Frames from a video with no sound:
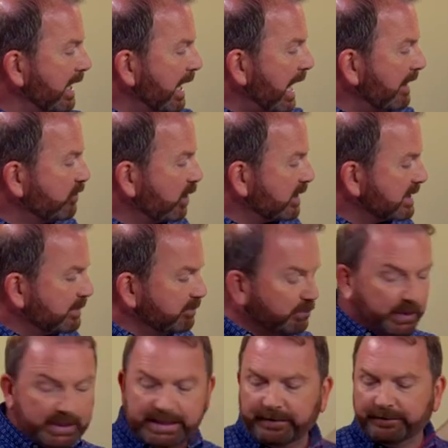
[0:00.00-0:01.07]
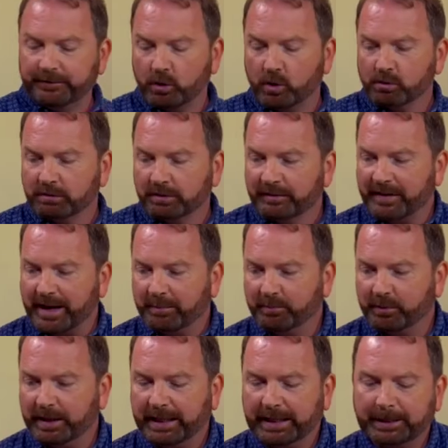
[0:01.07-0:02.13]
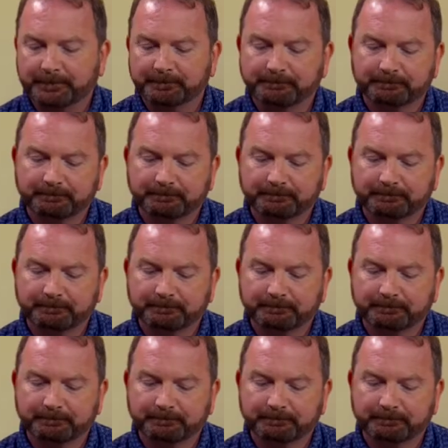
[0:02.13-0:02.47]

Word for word: I've got some pretty floral fabric.